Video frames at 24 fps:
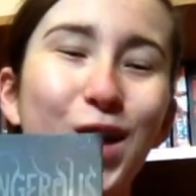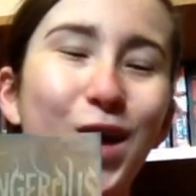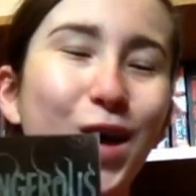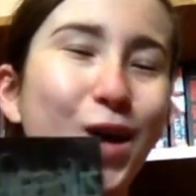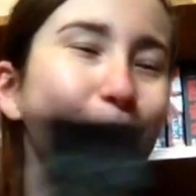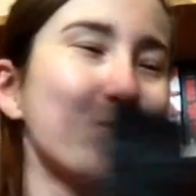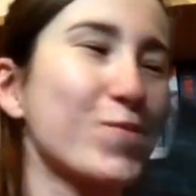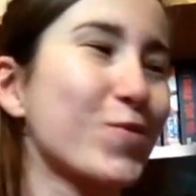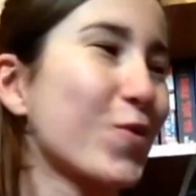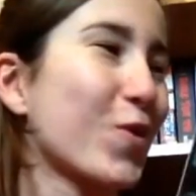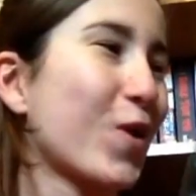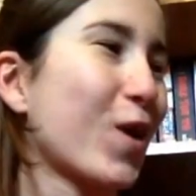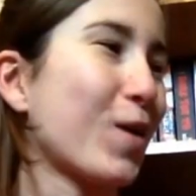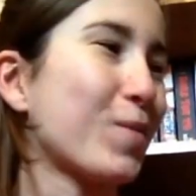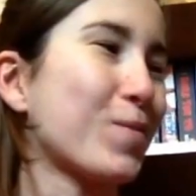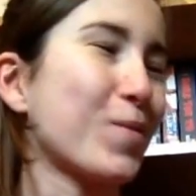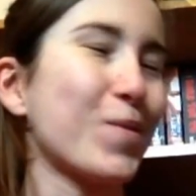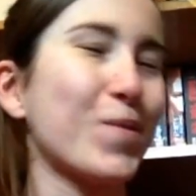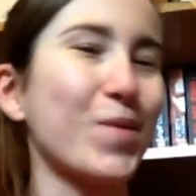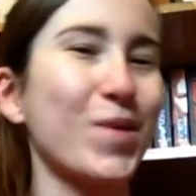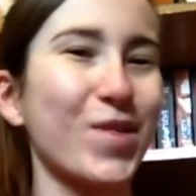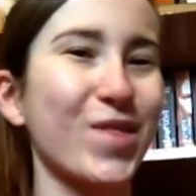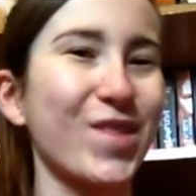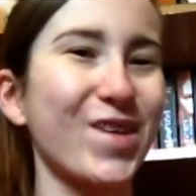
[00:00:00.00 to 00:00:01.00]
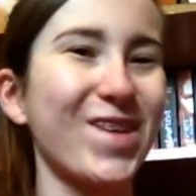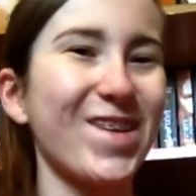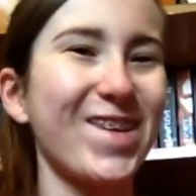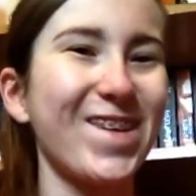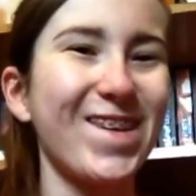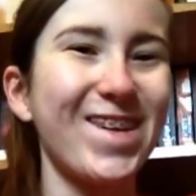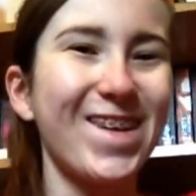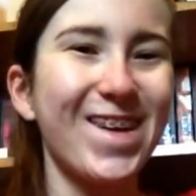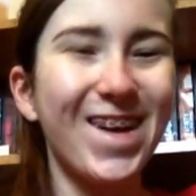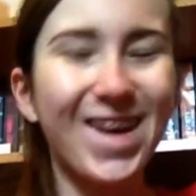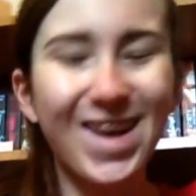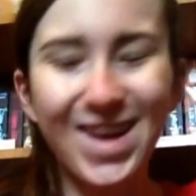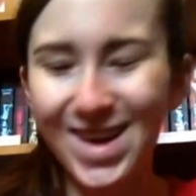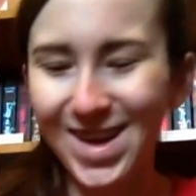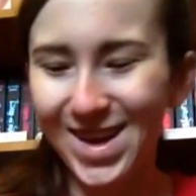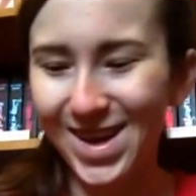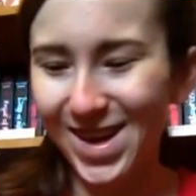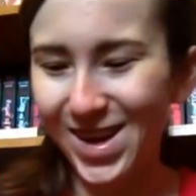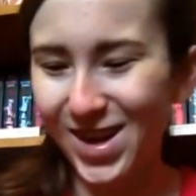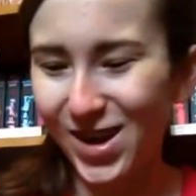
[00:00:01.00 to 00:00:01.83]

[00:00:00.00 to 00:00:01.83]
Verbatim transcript: I'm so happy with it.